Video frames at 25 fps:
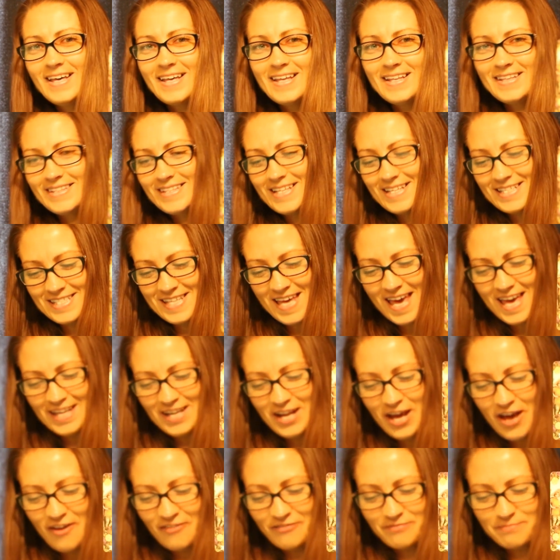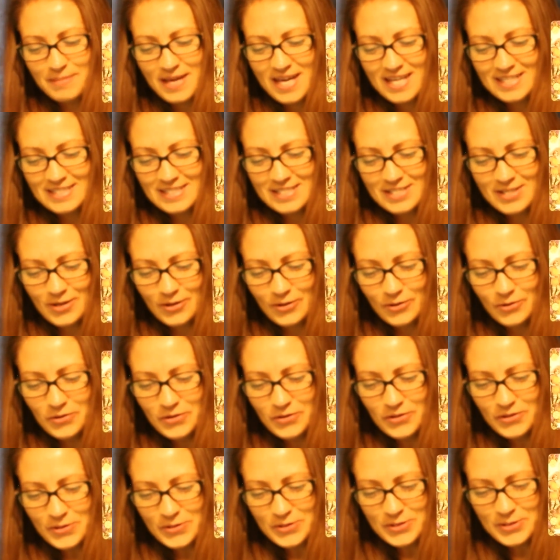The Ten of
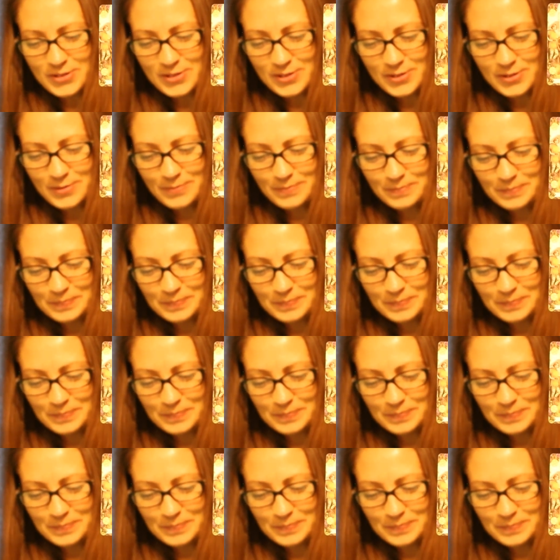Pentacles.